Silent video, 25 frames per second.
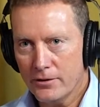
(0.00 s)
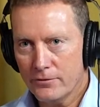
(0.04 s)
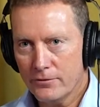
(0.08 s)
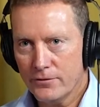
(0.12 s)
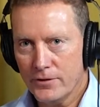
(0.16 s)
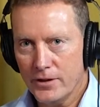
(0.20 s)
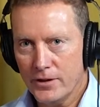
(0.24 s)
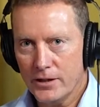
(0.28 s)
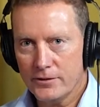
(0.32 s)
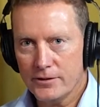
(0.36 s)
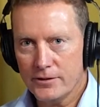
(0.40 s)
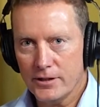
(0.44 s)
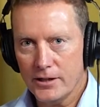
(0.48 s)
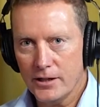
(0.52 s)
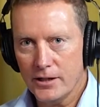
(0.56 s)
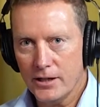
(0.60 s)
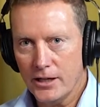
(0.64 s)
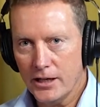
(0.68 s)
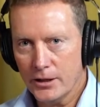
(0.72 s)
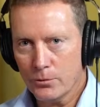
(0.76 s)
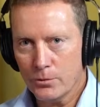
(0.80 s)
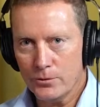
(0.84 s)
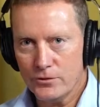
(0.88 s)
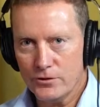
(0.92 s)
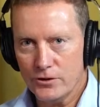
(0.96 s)
of that
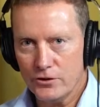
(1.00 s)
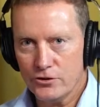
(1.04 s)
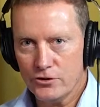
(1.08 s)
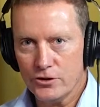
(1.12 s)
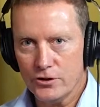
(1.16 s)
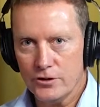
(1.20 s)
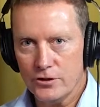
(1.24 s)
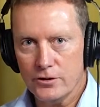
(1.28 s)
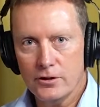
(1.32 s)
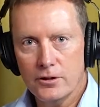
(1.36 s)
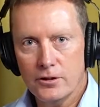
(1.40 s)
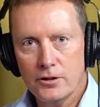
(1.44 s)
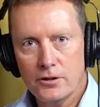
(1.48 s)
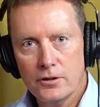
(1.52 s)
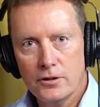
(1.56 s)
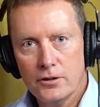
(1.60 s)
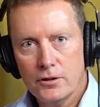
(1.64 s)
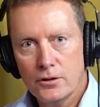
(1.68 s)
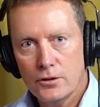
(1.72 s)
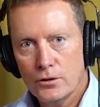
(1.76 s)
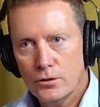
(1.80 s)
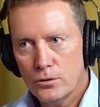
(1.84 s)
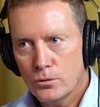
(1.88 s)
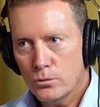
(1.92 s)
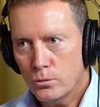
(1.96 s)
acquisition,
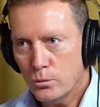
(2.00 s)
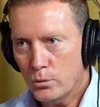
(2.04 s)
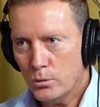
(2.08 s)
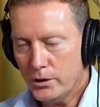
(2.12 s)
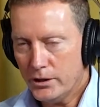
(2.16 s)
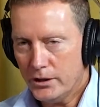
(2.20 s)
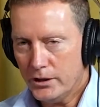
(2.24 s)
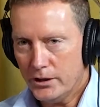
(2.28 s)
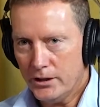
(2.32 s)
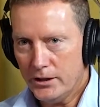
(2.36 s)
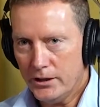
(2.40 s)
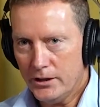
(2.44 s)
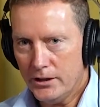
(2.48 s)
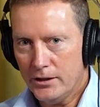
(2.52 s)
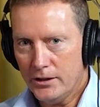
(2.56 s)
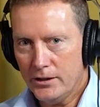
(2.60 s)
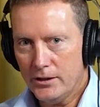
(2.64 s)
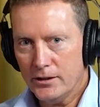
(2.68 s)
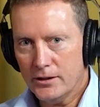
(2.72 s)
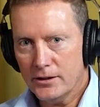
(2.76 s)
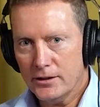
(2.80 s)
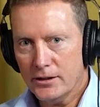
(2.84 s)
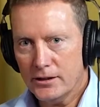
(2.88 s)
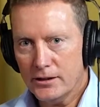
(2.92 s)
we